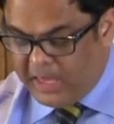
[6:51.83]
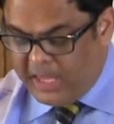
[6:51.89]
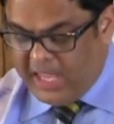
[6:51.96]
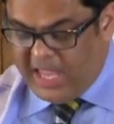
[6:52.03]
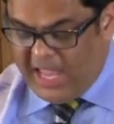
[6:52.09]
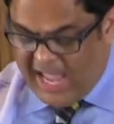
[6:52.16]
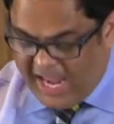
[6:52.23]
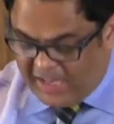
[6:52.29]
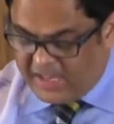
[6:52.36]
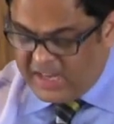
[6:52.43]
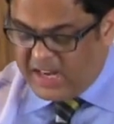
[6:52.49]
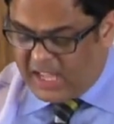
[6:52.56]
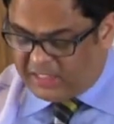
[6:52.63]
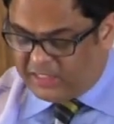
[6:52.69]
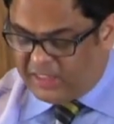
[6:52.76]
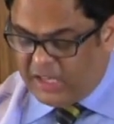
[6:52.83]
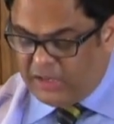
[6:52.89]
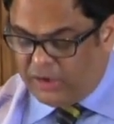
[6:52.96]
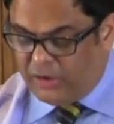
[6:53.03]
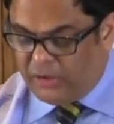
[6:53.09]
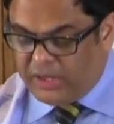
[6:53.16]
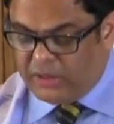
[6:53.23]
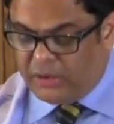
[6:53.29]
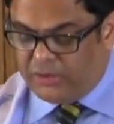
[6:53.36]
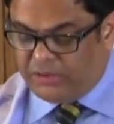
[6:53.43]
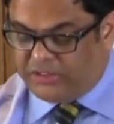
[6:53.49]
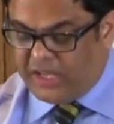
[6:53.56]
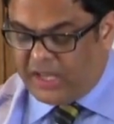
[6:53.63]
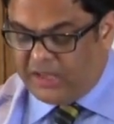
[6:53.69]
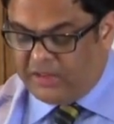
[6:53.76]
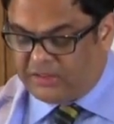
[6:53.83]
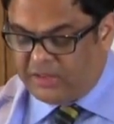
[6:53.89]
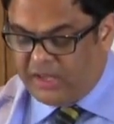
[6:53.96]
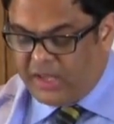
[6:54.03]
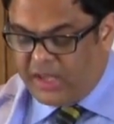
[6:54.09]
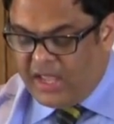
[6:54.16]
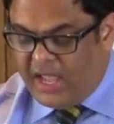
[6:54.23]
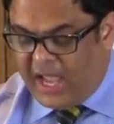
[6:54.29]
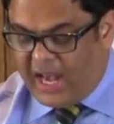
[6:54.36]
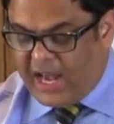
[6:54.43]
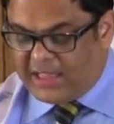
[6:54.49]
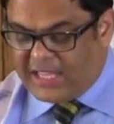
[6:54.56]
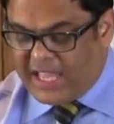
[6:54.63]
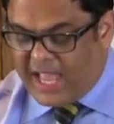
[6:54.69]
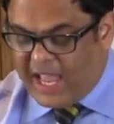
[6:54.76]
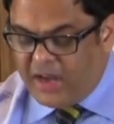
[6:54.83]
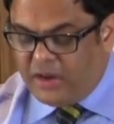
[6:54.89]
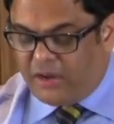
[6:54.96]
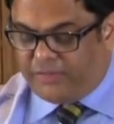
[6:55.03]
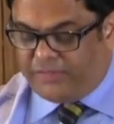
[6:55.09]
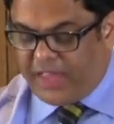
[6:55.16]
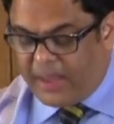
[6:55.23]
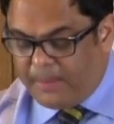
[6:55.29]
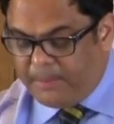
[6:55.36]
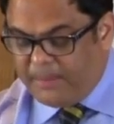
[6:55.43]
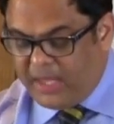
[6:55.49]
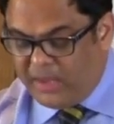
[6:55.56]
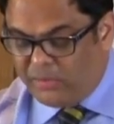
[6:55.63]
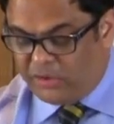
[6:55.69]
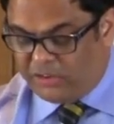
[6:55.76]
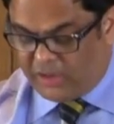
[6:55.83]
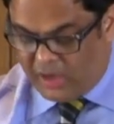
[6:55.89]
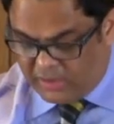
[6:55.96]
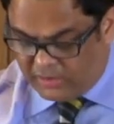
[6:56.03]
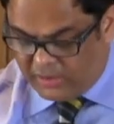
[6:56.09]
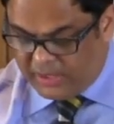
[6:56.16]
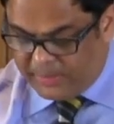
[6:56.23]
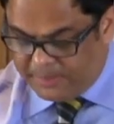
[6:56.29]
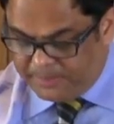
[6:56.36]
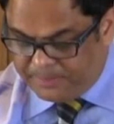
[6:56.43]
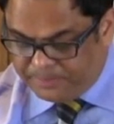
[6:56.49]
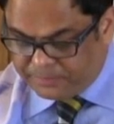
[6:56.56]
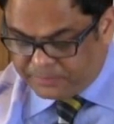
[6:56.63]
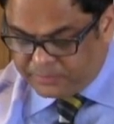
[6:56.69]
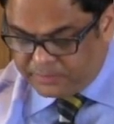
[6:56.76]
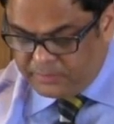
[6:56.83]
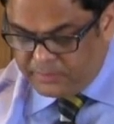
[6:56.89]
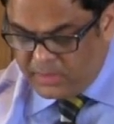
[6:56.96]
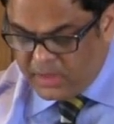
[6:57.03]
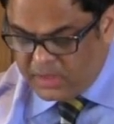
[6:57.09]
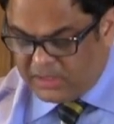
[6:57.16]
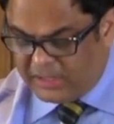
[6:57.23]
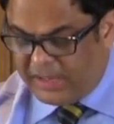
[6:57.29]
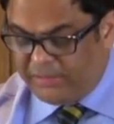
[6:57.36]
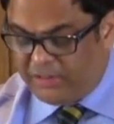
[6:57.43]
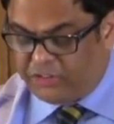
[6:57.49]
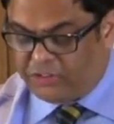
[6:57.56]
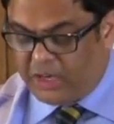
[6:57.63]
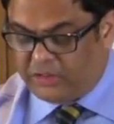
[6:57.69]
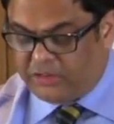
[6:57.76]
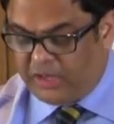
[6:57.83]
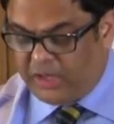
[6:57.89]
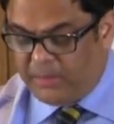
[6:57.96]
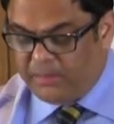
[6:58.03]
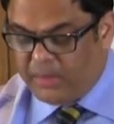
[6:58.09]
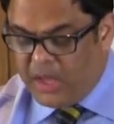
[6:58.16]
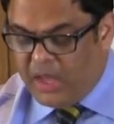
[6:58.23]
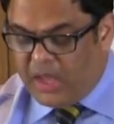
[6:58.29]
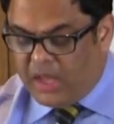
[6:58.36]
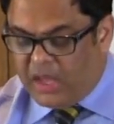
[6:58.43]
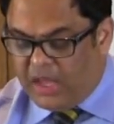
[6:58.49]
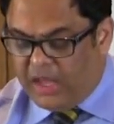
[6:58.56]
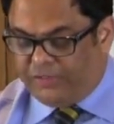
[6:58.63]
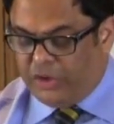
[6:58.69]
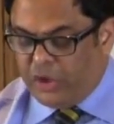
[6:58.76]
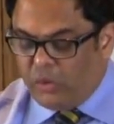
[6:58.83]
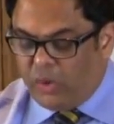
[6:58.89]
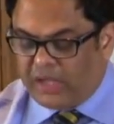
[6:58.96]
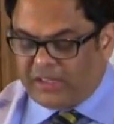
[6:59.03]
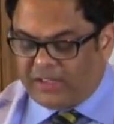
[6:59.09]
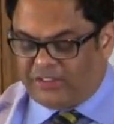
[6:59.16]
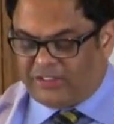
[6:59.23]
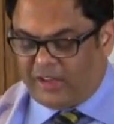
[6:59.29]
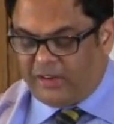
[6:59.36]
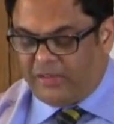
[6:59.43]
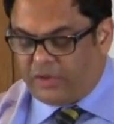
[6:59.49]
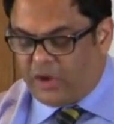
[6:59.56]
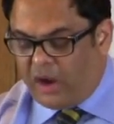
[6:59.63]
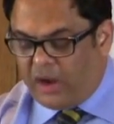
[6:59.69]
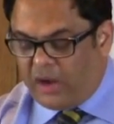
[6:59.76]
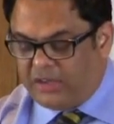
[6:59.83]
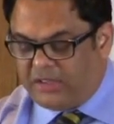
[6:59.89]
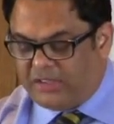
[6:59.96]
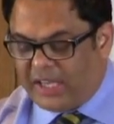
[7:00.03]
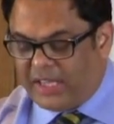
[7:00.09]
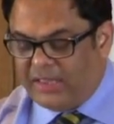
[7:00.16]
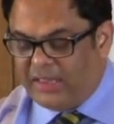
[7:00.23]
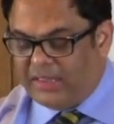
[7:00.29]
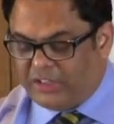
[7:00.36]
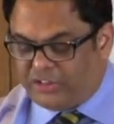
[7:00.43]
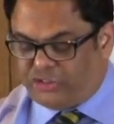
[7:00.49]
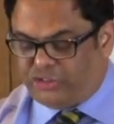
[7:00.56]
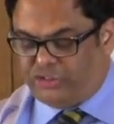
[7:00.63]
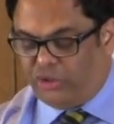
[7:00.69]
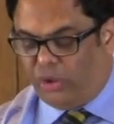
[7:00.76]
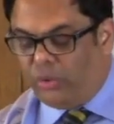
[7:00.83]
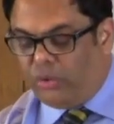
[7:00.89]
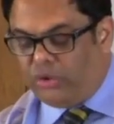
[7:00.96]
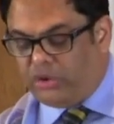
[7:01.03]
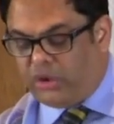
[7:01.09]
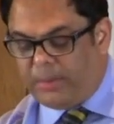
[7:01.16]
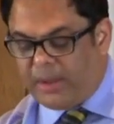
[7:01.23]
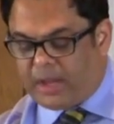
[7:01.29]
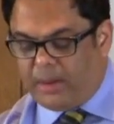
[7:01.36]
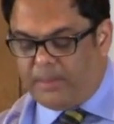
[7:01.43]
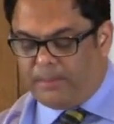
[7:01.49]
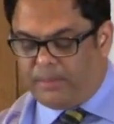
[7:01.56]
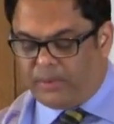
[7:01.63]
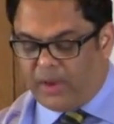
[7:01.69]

He ate nothing during those days, and at the end of them, he was hungry. The devil said to him, "If you are the Son of God, tell this stone to become